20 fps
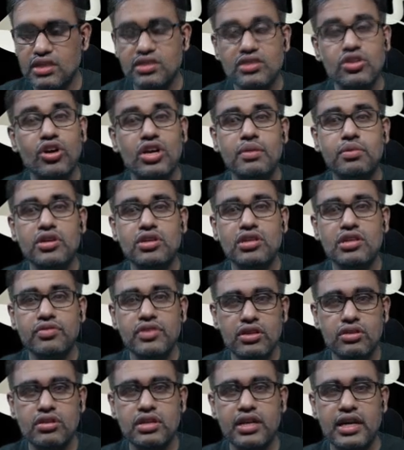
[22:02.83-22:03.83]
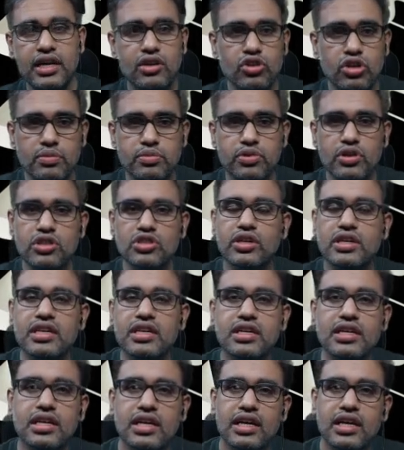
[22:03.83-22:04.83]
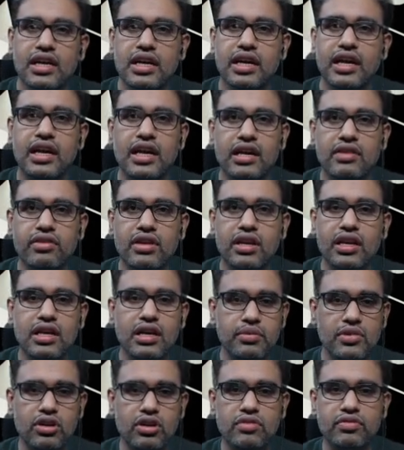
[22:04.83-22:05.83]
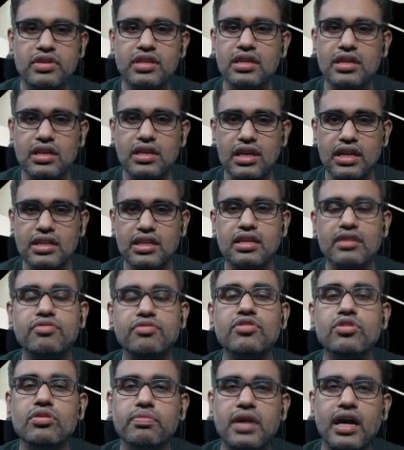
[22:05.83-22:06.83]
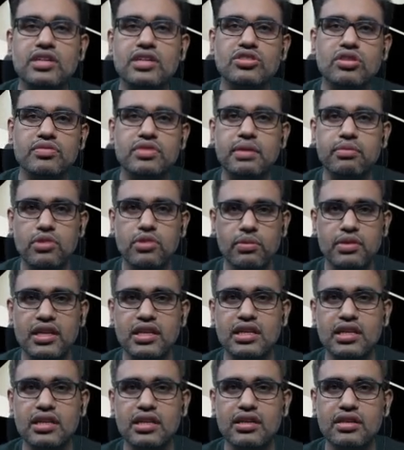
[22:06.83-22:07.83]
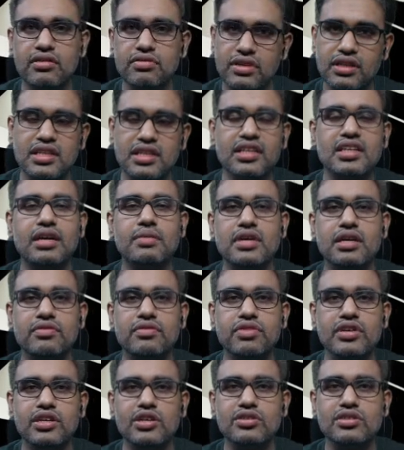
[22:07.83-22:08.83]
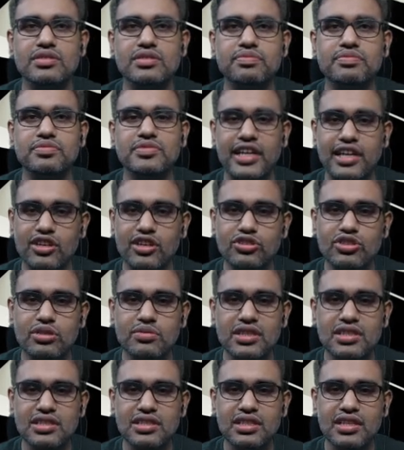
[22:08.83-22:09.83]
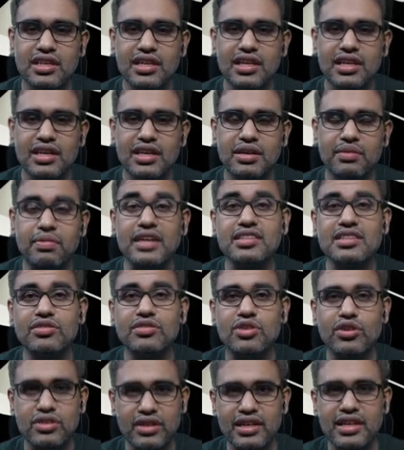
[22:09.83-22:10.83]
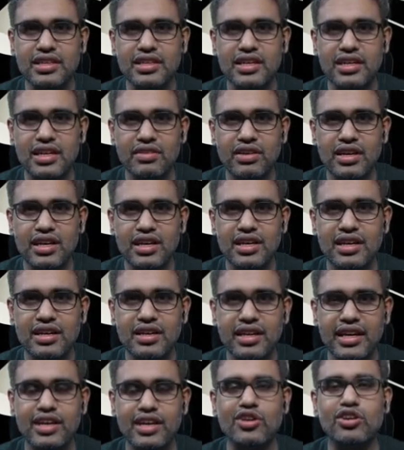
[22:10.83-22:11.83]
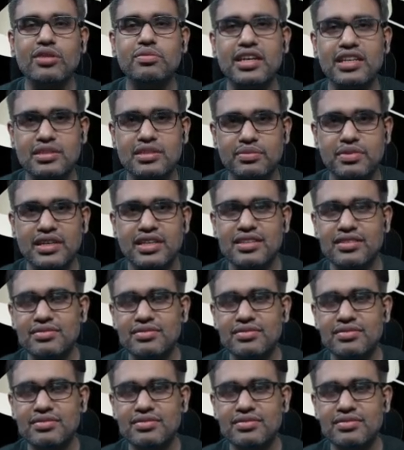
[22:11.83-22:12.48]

all about the video. I hope you enjoyed it, and we'll coming up with the other few parts of the abdomen in the further coming up videos. Thank you so much. Myself, Dr. Ankit Khandelwal, Anatomy Explained.